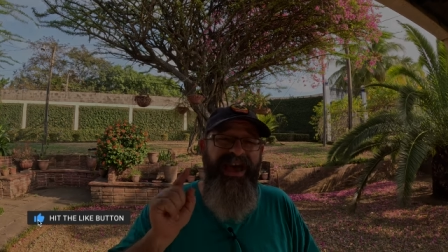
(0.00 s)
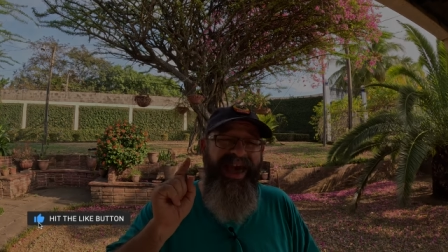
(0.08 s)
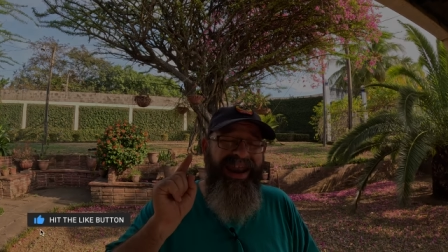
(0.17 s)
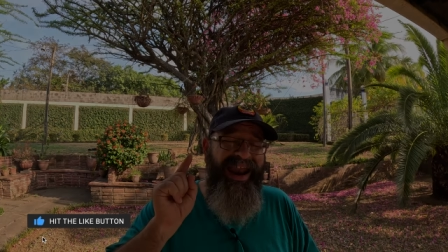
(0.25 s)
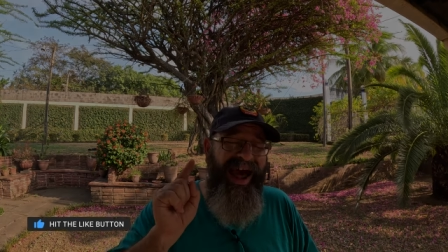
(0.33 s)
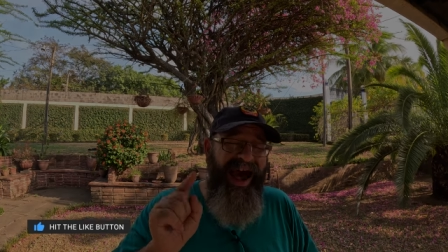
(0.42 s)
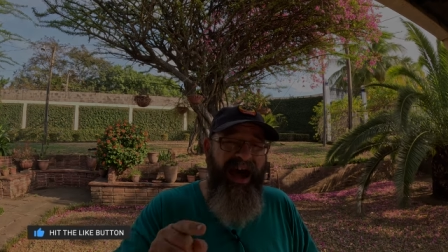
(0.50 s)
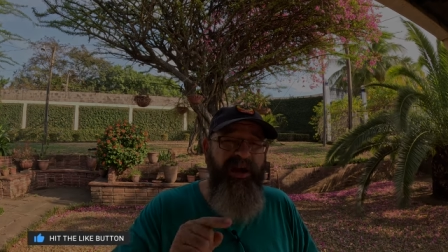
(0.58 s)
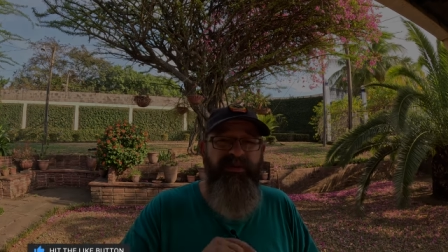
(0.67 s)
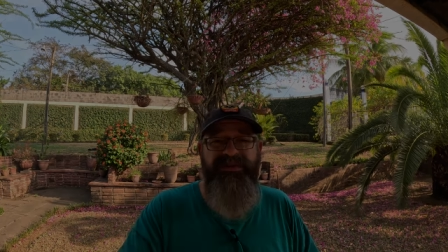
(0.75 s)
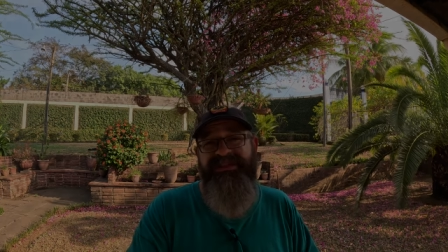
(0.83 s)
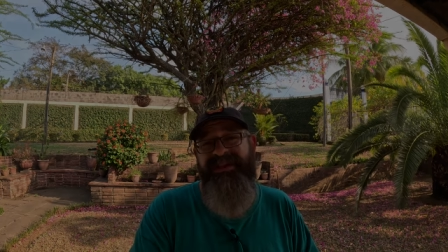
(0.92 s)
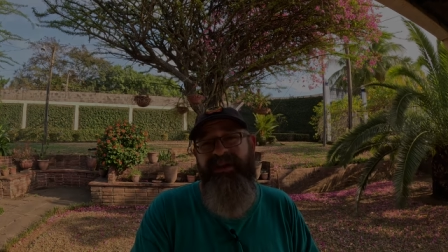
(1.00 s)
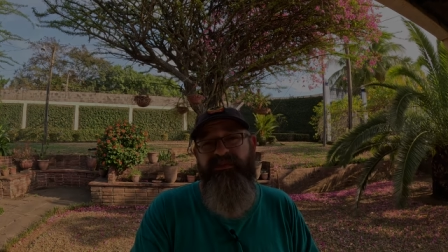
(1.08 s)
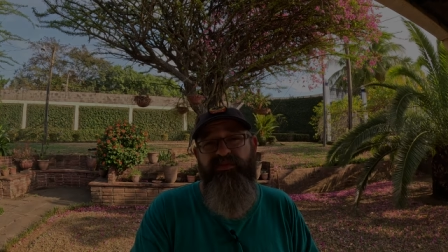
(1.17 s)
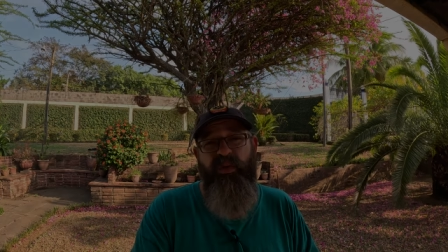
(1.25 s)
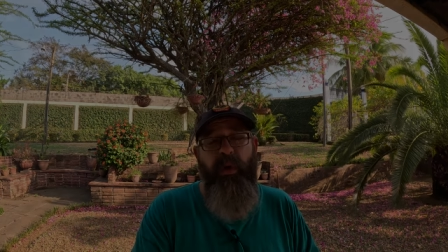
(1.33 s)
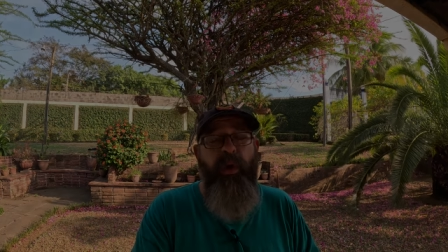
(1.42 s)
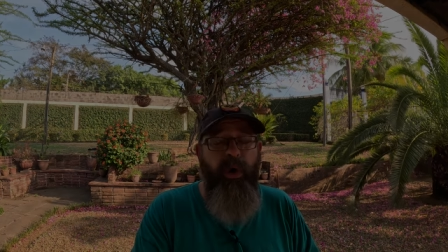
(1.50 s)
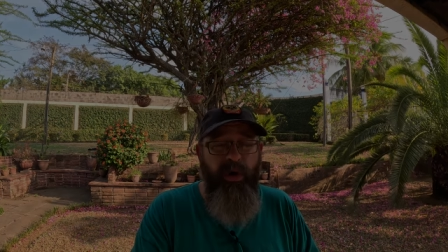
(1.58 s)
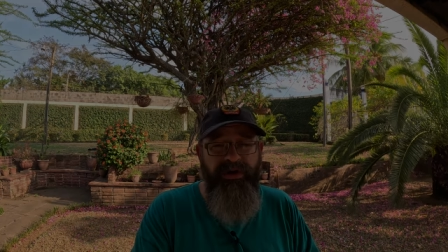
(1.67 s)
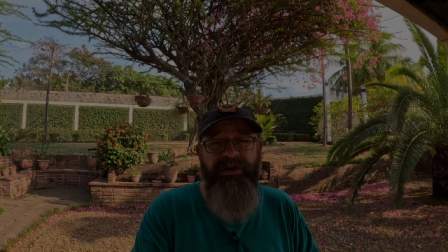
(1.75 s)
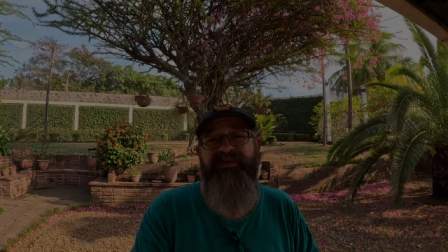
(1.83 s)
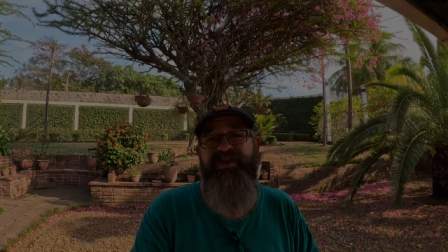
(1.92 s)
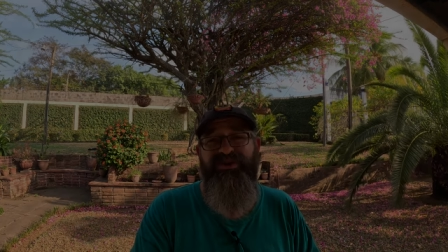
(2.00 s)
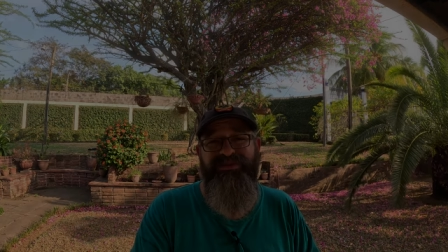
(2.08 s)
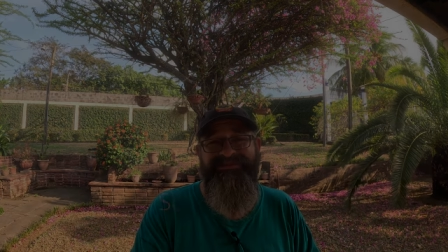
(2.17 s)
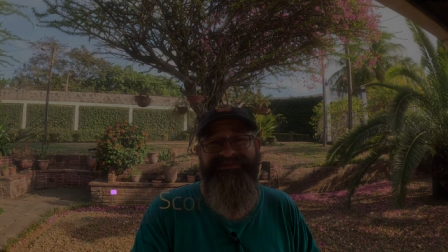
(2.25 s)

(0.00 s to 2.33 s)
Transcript: and I will see all of you